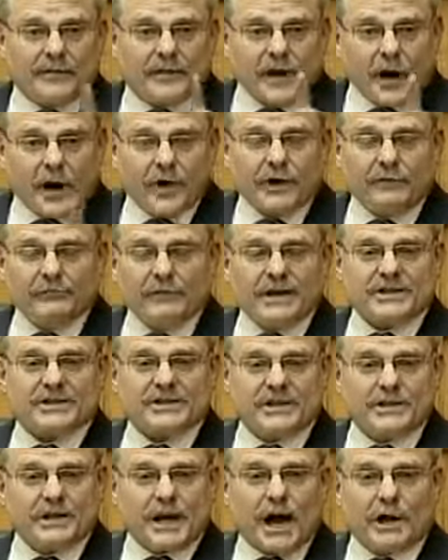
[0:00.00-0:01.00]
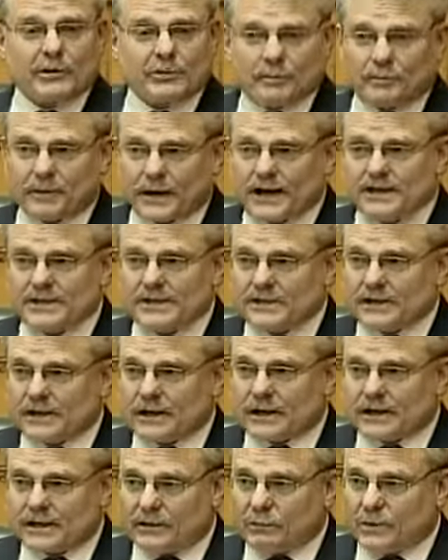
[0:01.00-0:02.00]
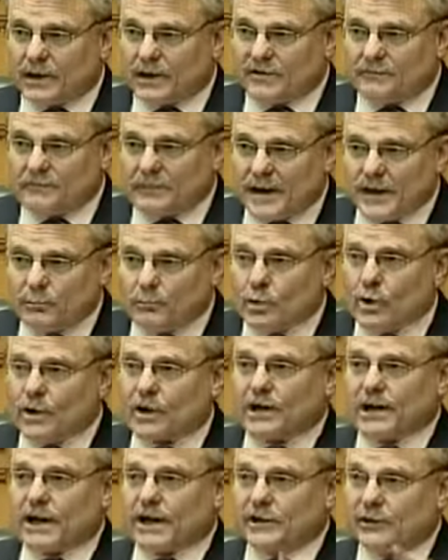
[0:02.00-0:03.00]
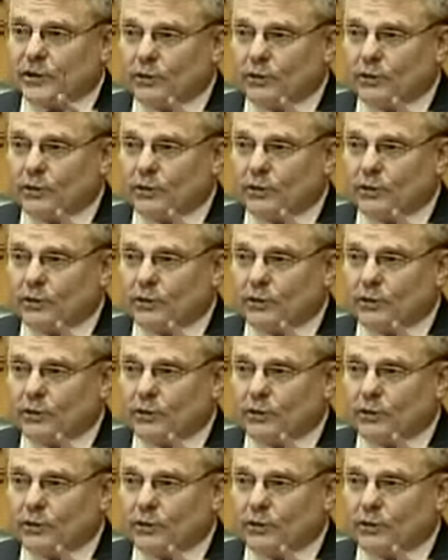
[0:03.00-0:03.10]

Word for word: The only reason you go to a place where you've been working and,